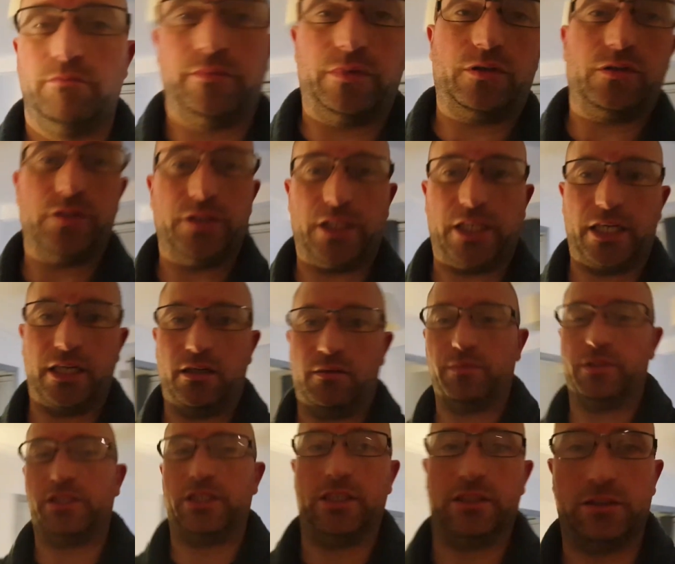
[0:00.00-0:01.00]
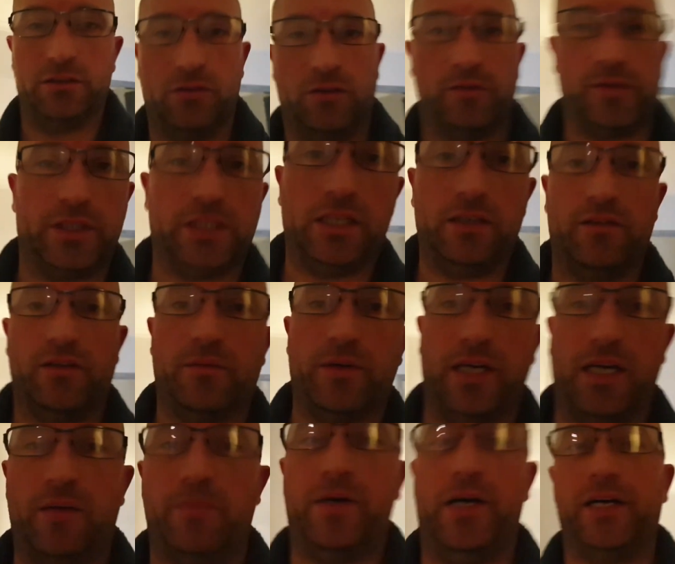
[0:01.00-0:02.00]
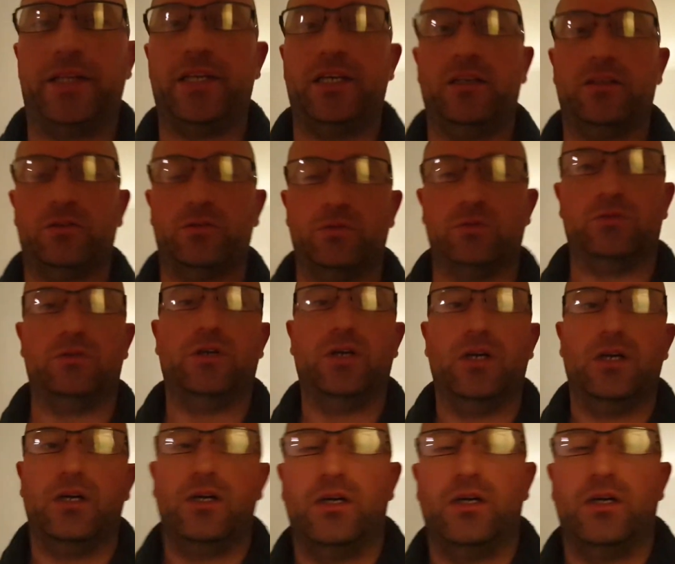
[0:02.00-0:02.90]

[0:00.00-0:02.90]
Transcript: because the guy upstairs is obviously having a bit of a party. So